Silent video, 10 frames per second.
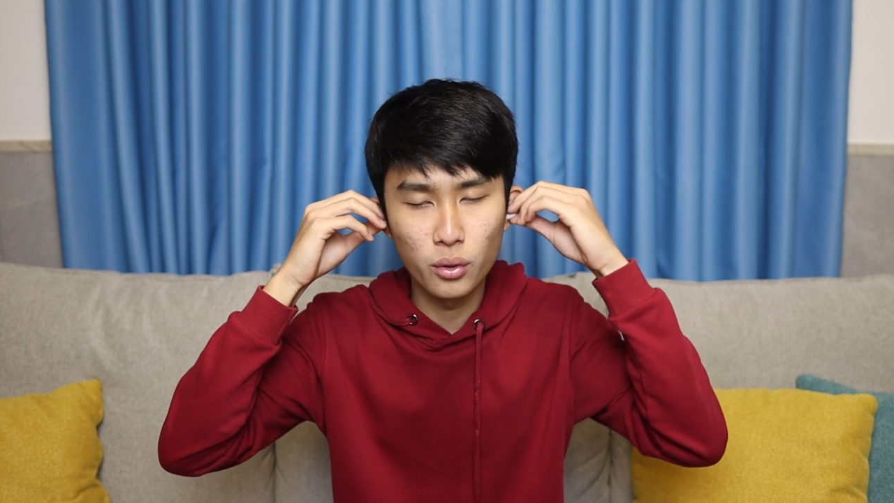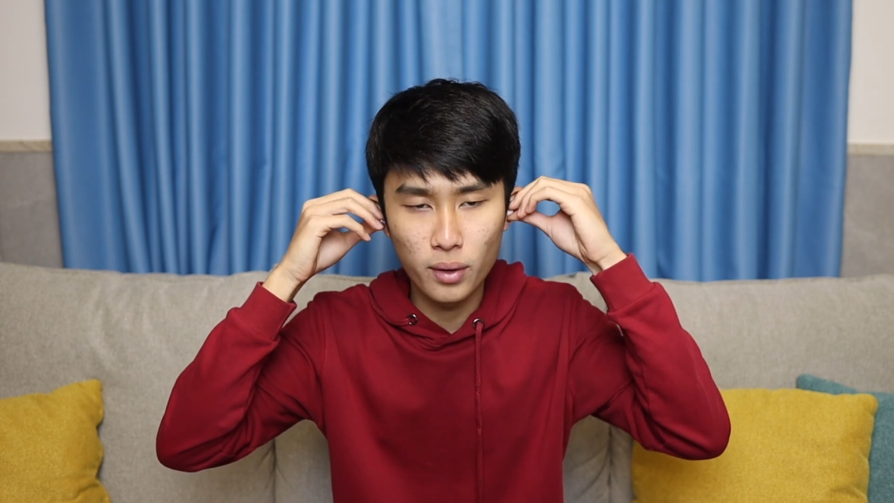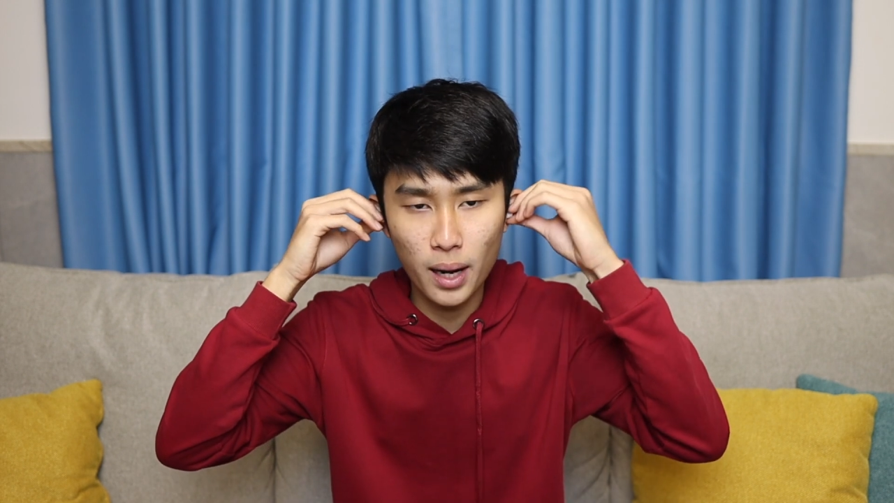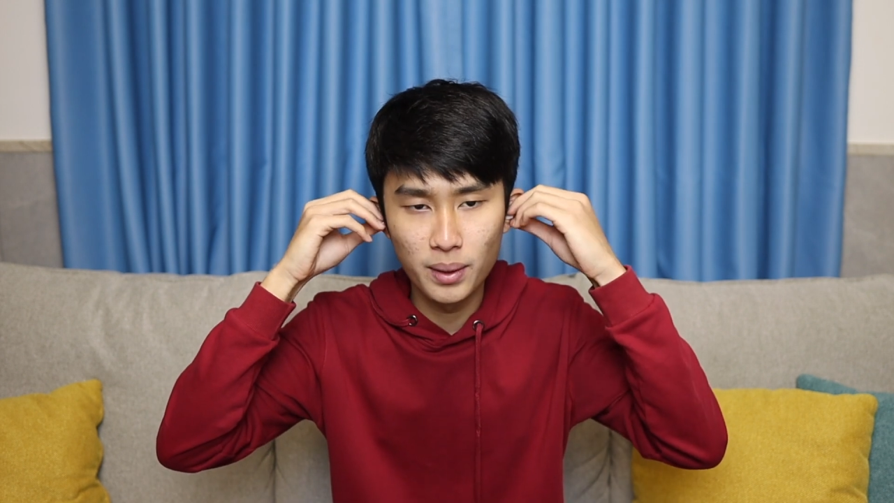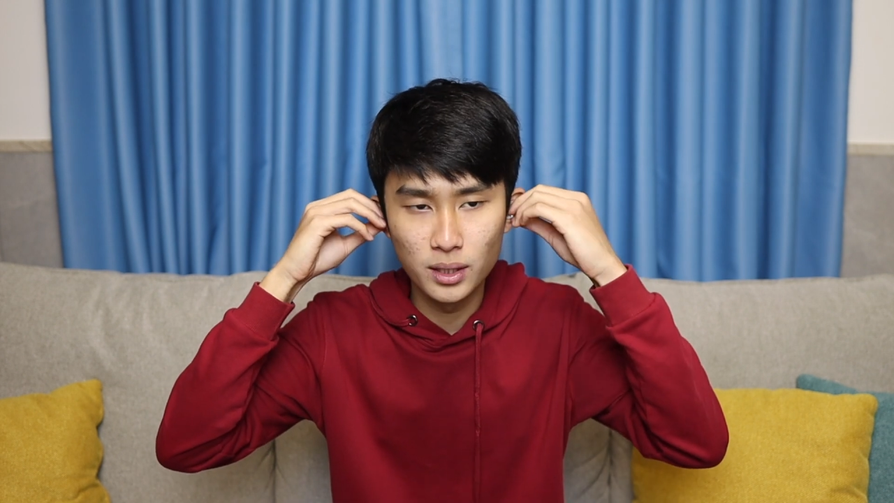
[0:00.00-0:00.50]

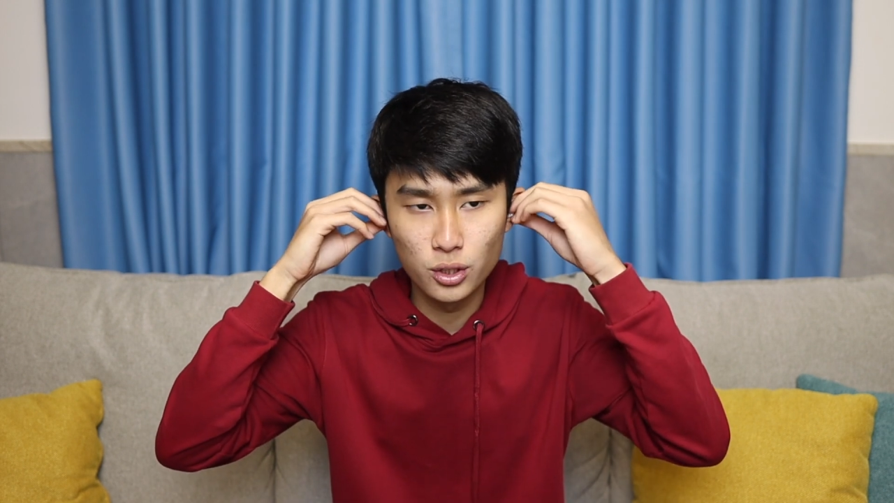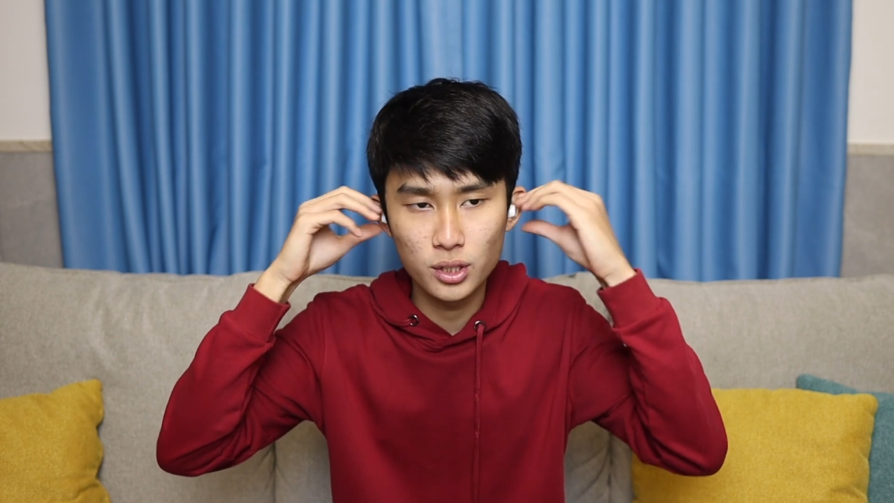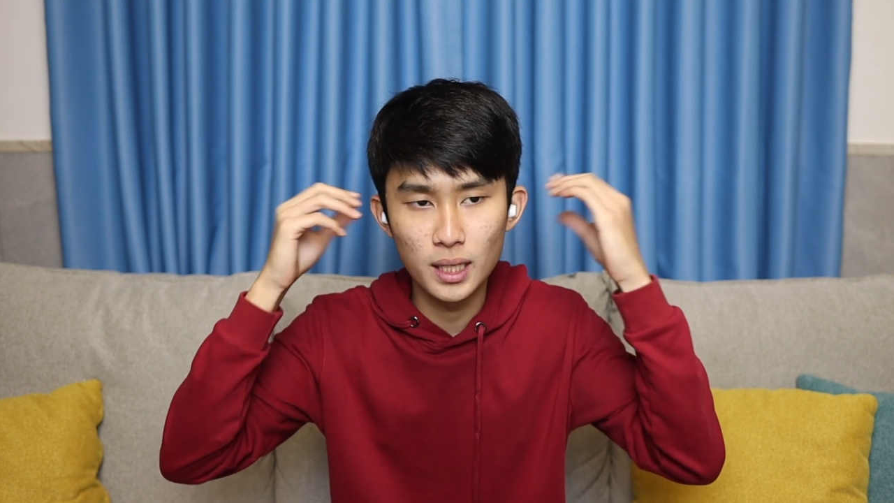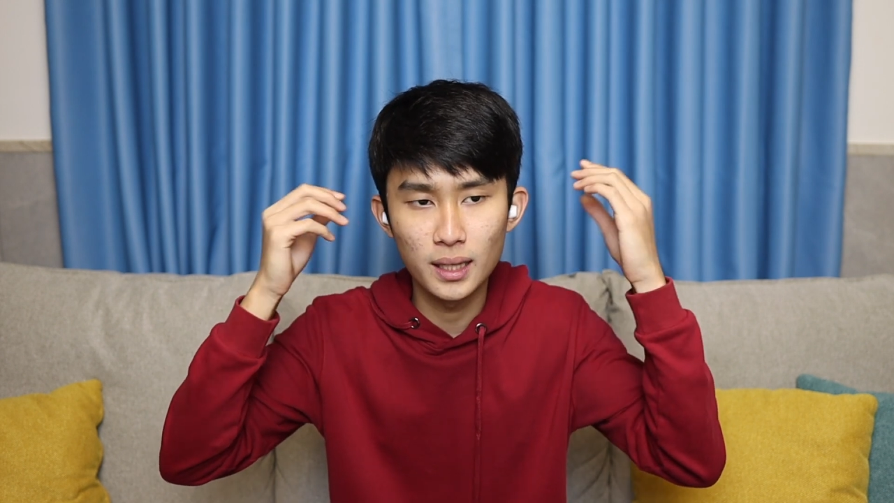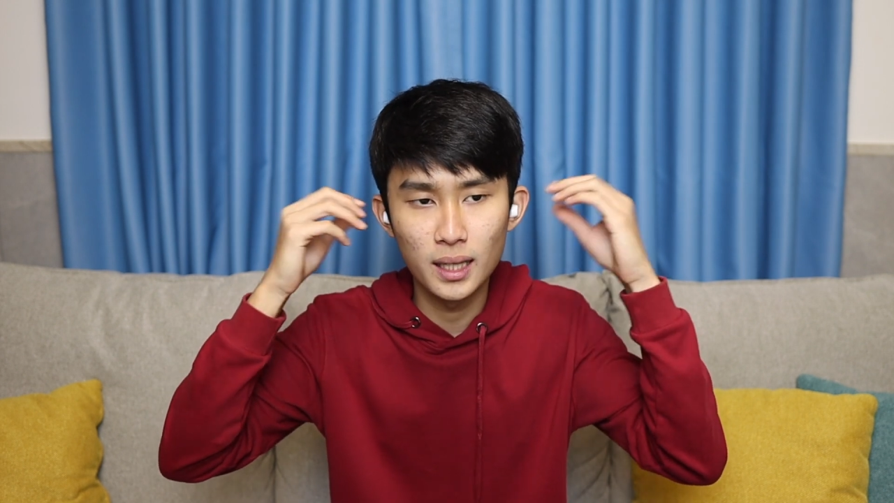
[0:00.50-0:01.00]
grab it
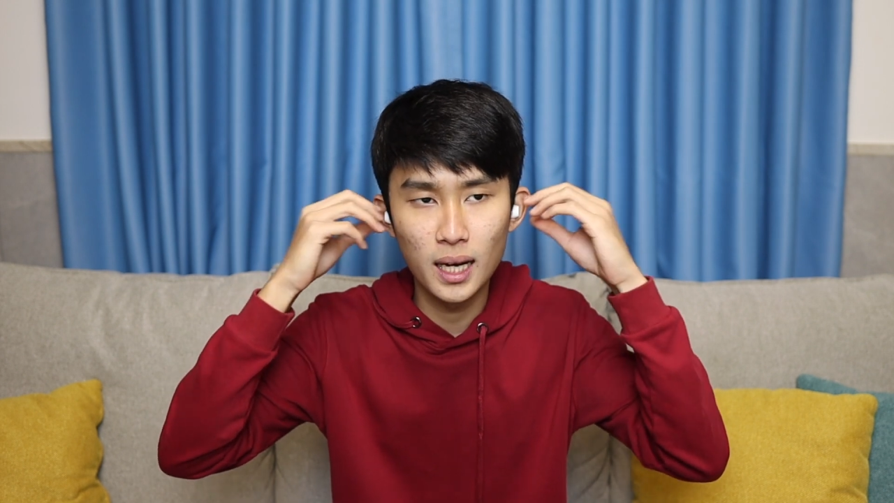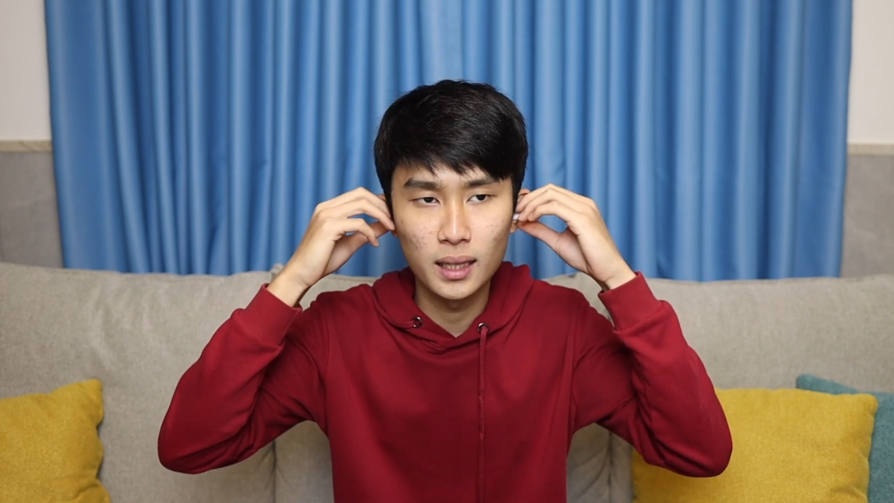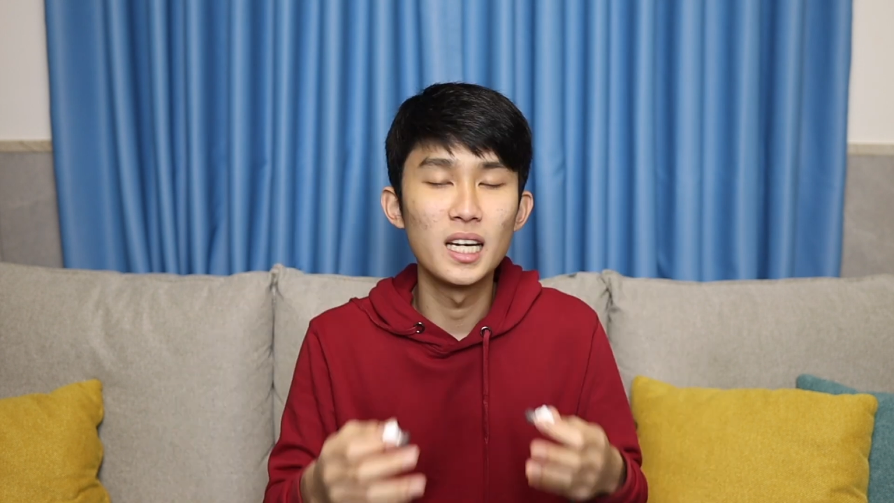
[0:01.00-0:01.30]
just like that,